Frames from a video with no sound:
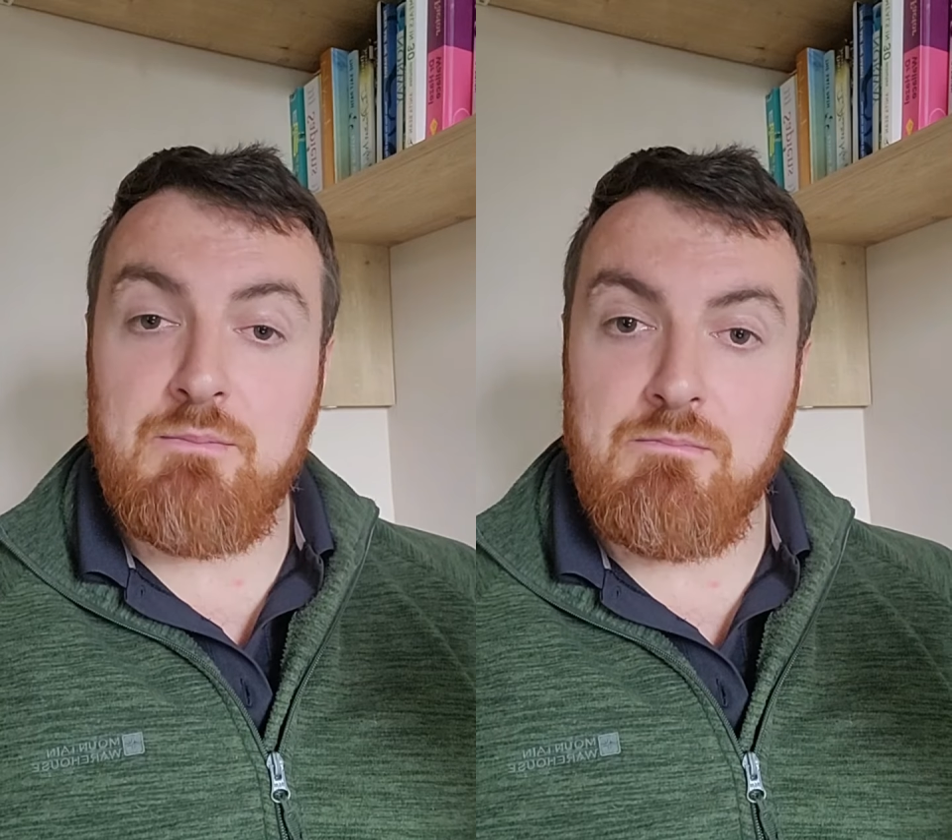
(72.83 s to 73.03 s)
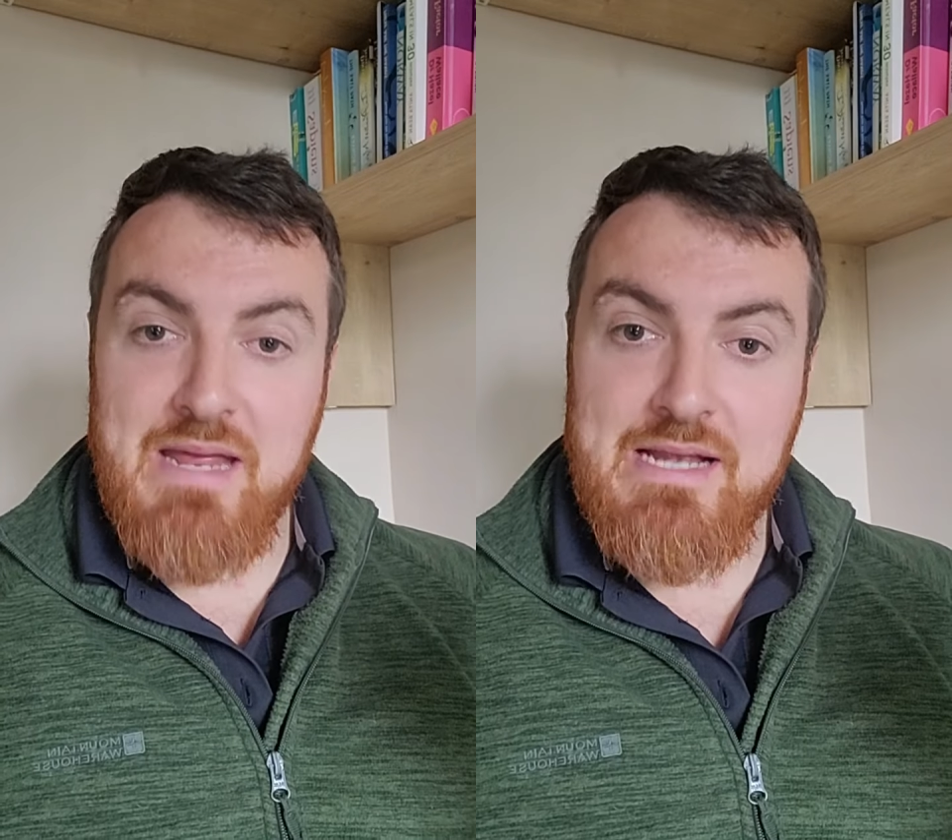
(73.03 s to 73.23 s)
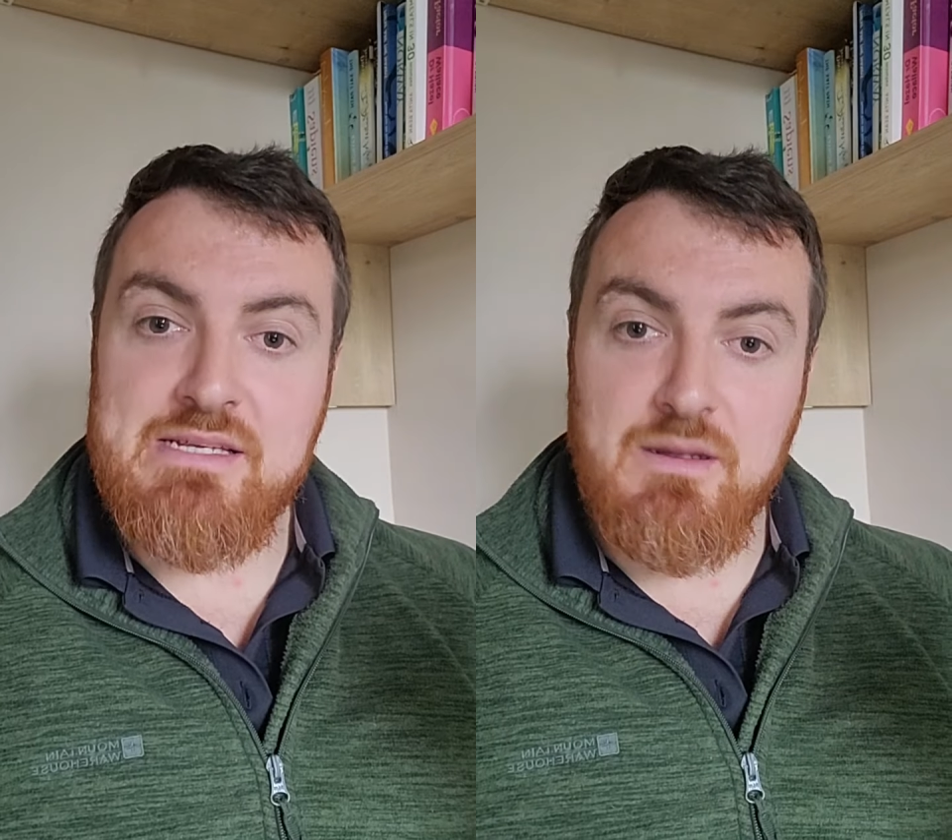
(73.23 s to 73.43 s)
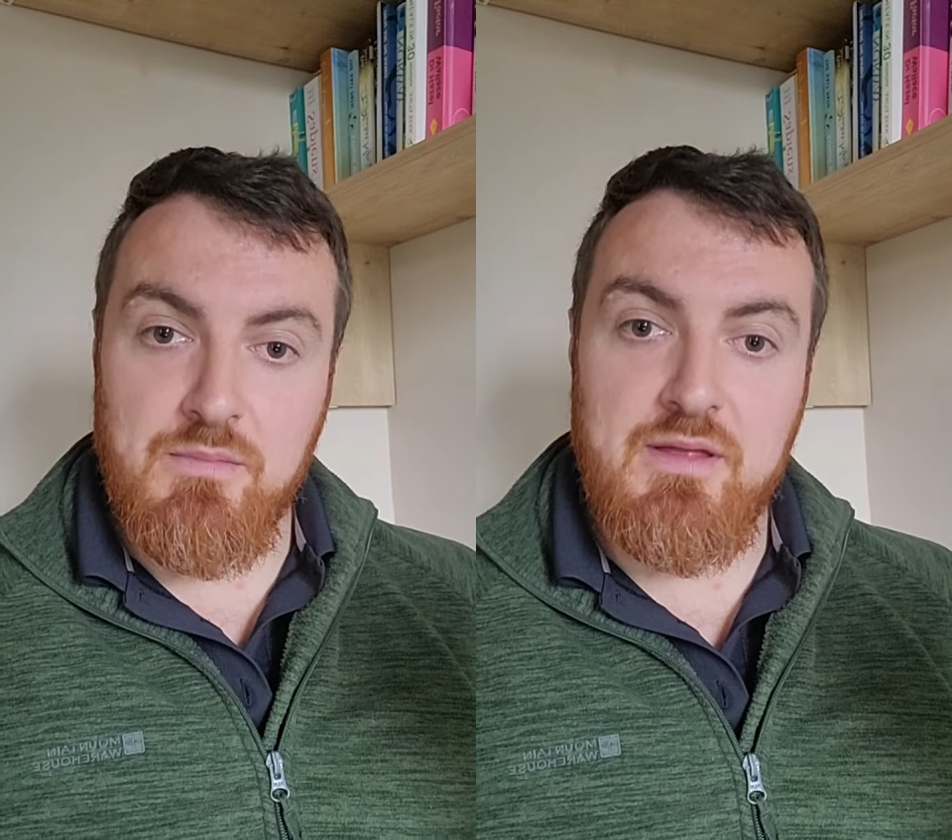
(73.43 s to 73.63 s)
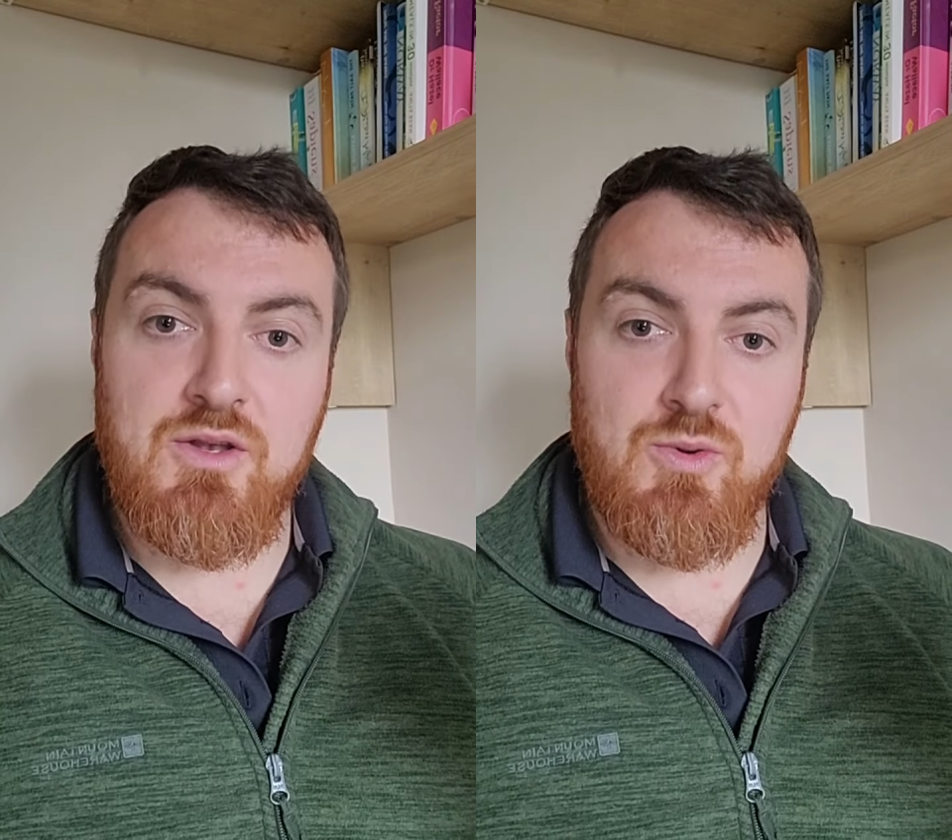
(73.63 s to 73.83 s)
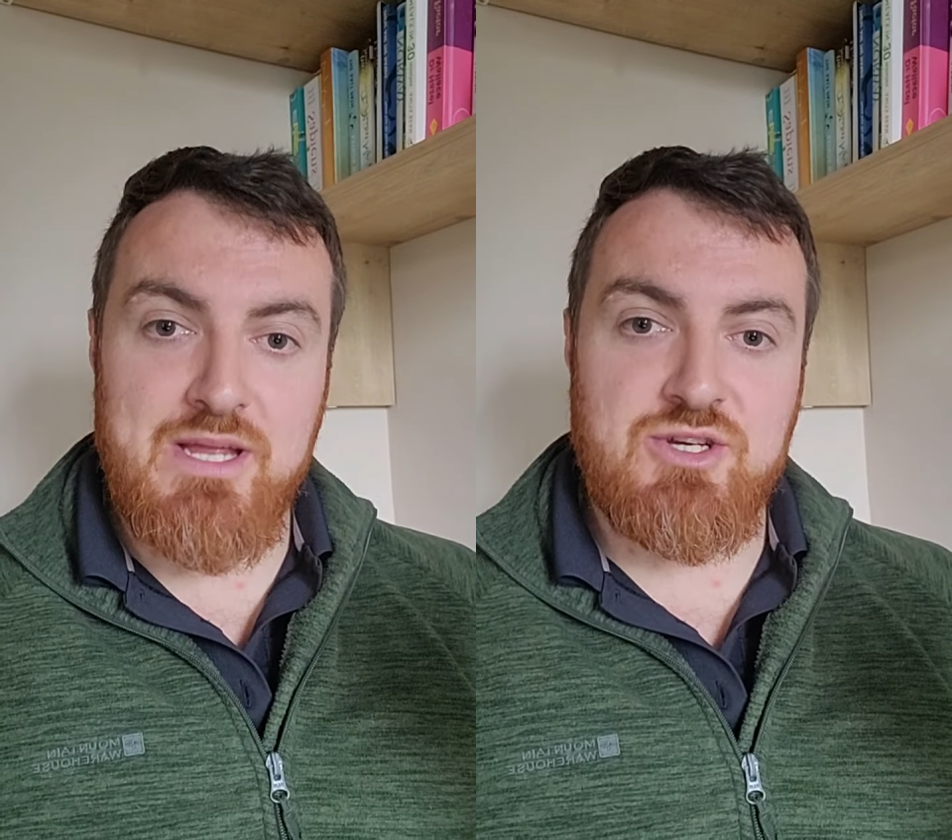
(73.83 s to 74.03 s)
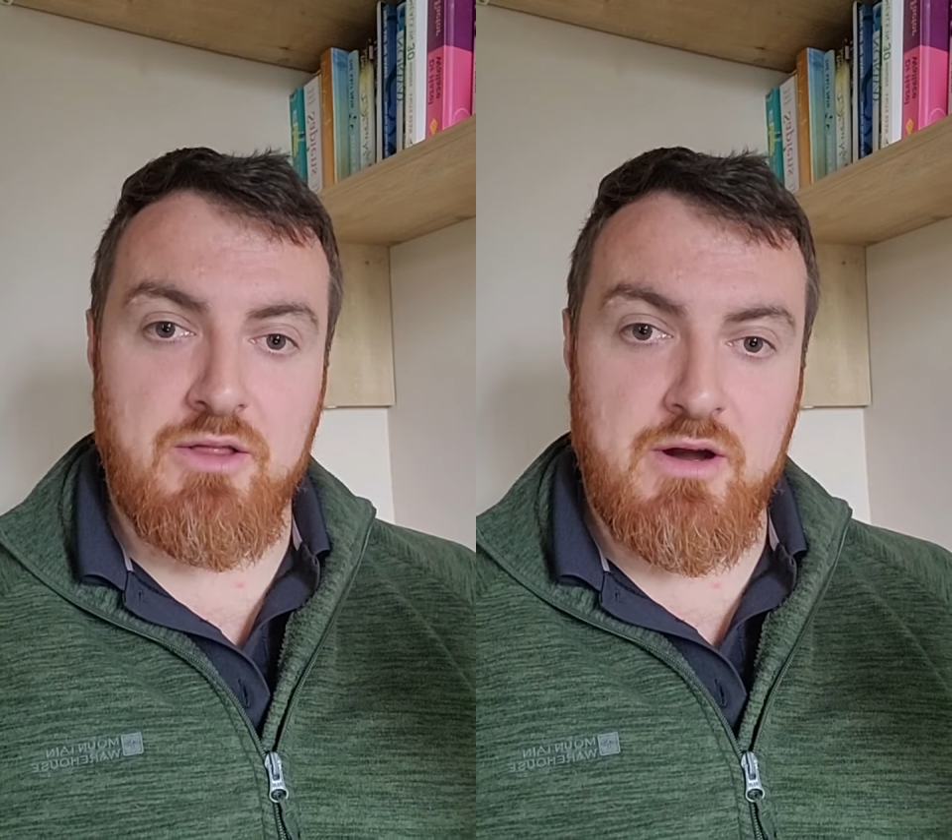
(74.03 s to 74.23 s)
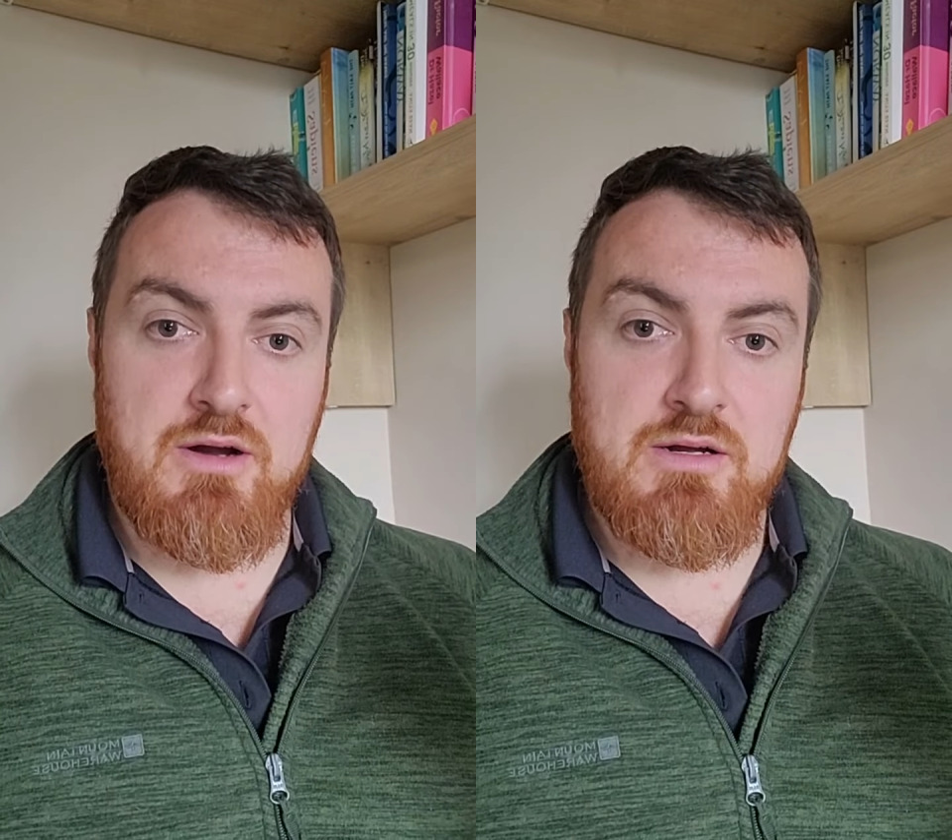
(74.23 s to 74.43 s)
mean something to each
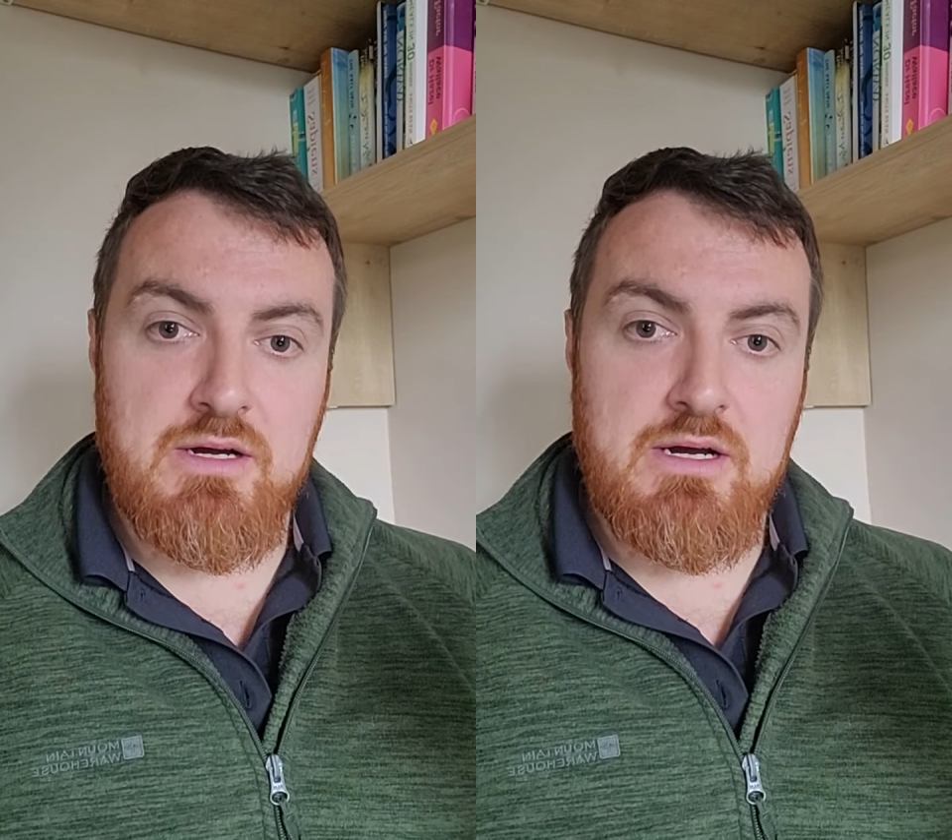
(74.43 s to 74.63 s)
other.